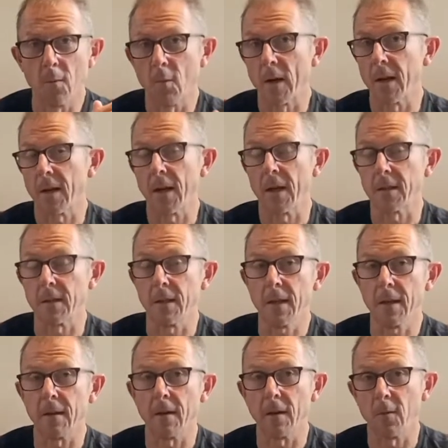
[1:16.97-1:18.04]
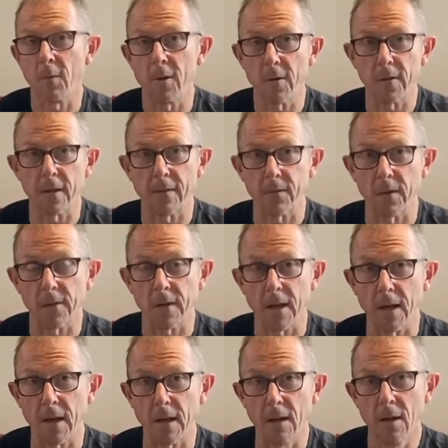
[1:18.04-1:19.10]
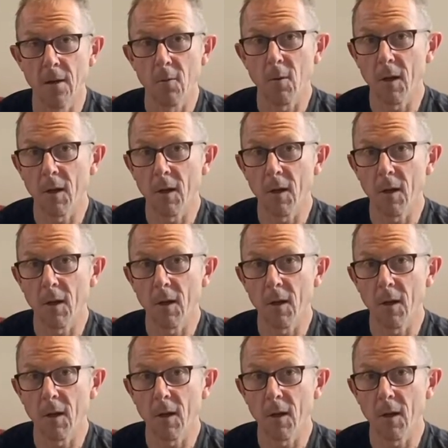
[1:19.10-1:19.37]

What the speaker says: one account to the other, we just have to say,